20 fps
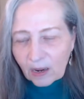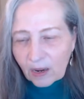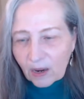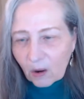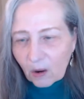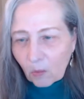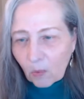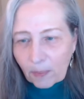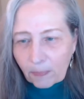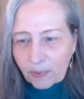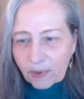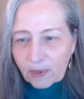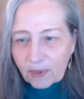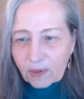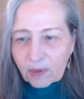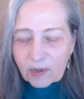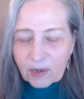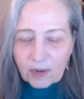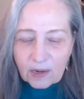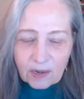
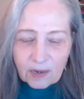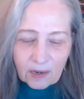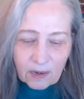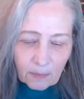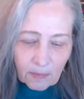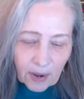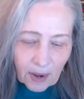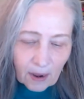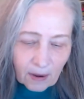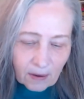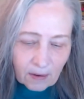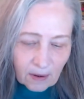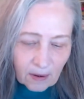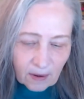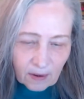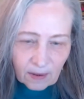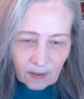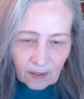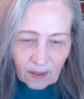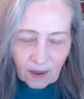weapons. It isn't about
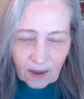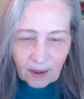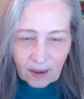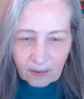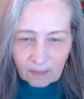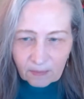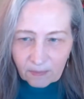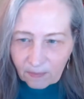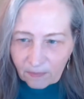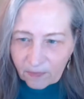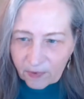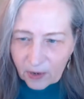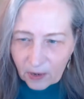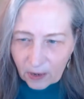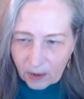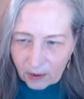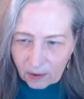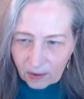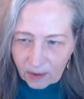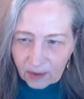
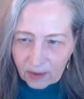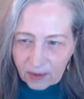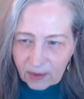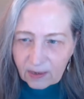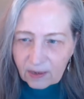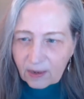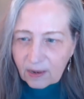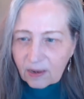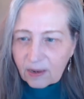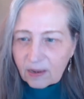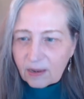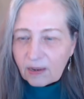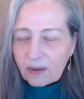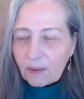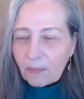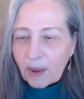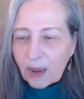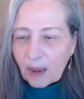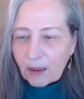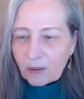vehicles. It
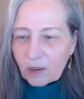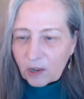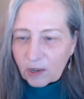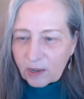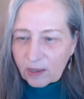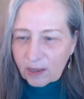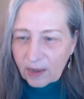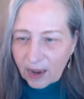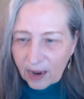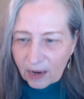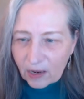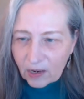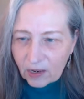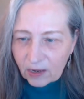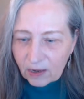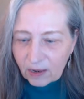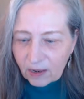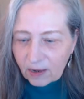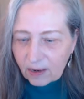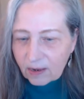isn't about just the
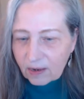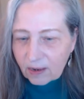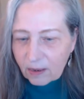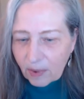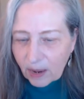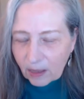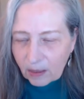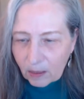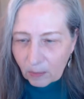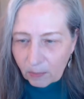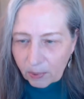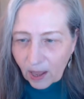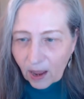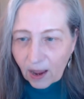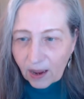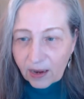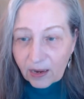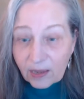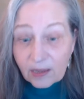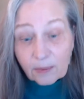action. It isn't about the
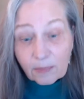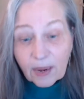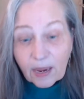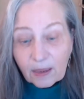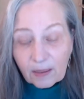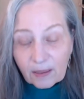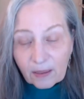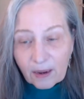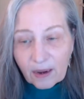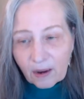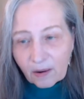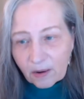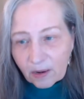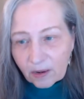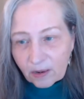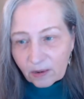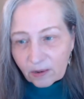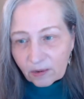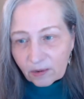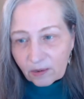plot. It's about the
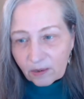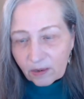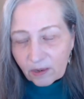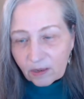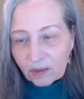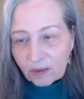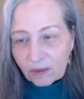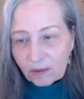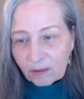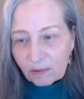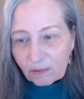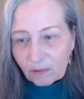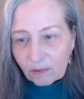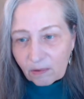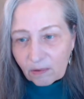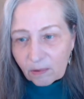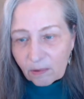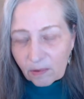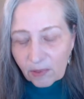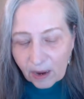characters. It's
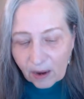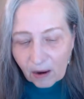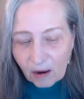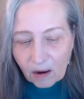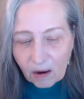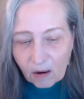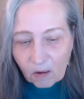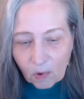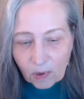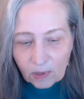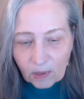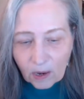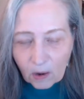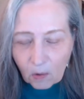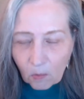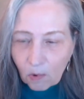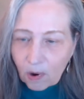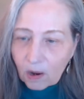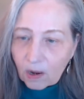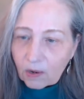who they are, what
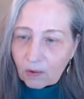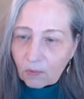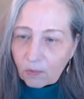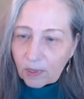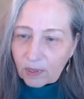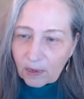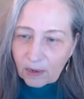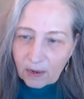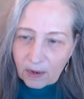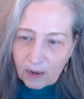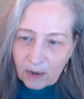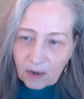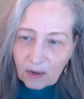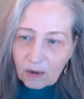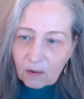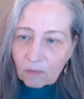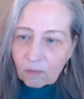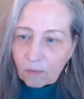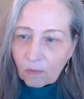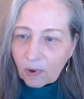they want, what they
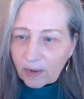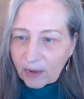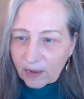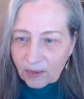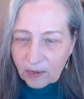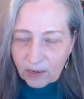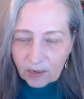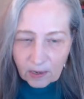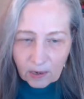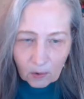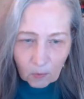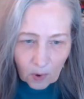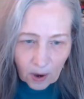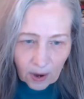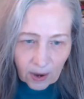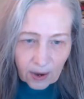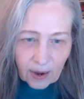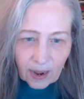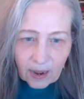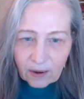need, what gets in their
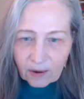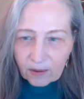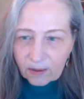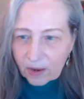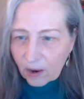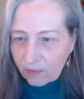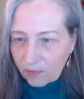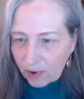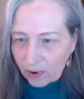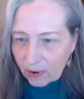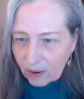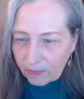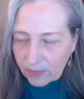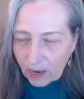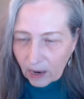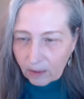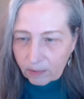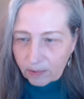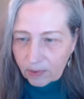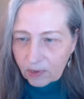way, how do they overcome
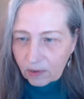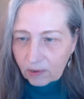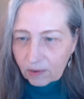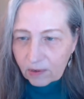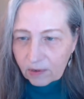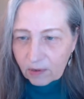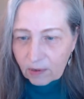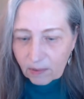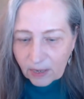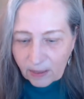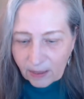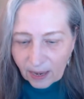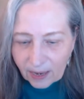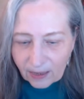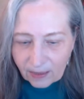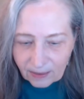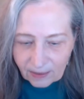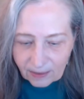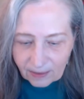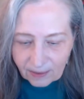the obstacles. I mean,
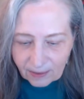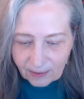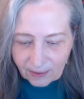that